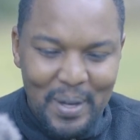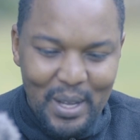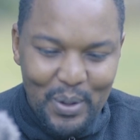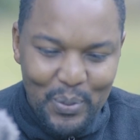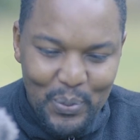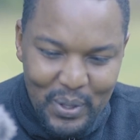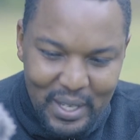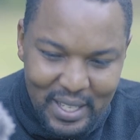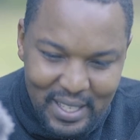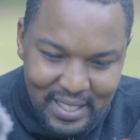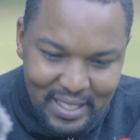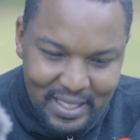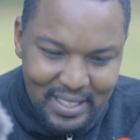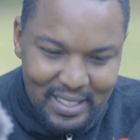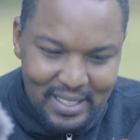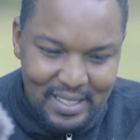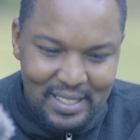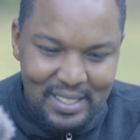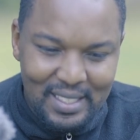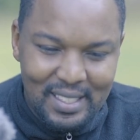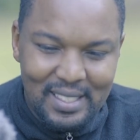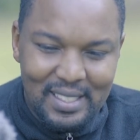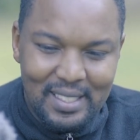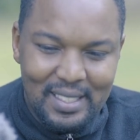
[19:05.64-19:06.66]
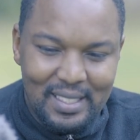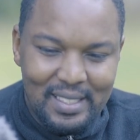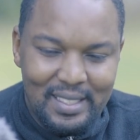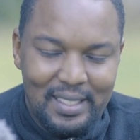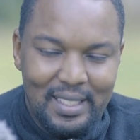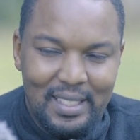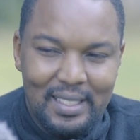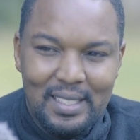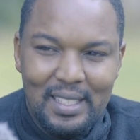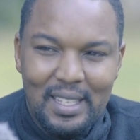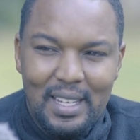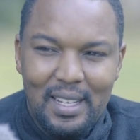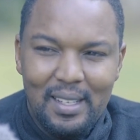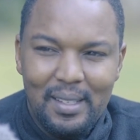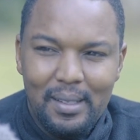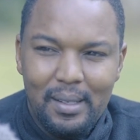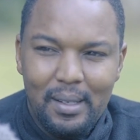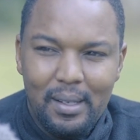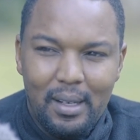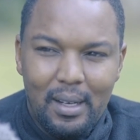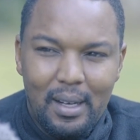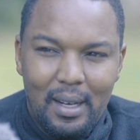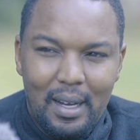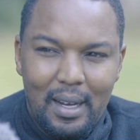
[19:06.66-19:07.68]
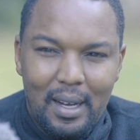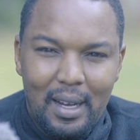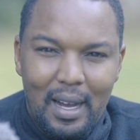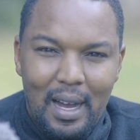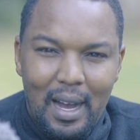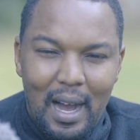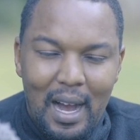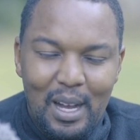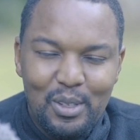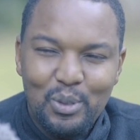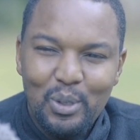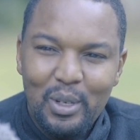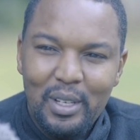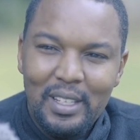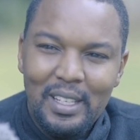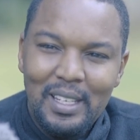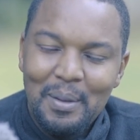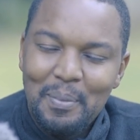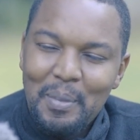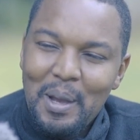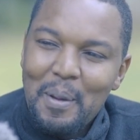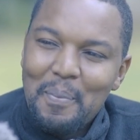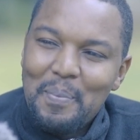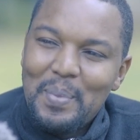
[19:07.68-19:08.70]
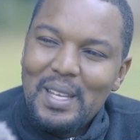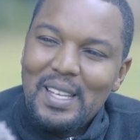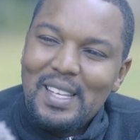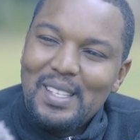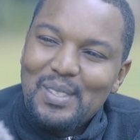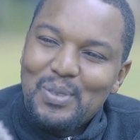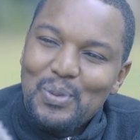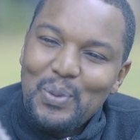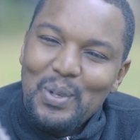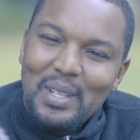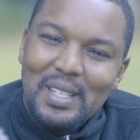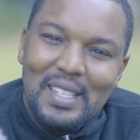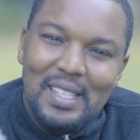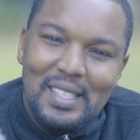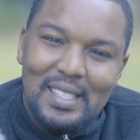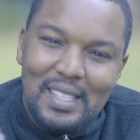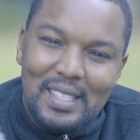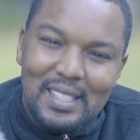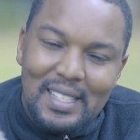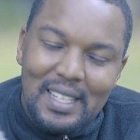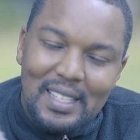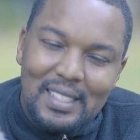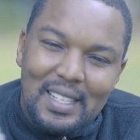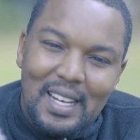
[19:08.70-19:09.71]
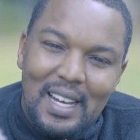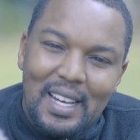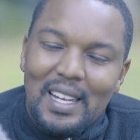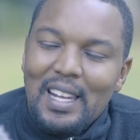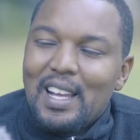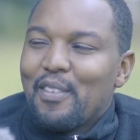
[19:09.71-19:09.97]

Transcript: weakness is that, my biggest weakness is that I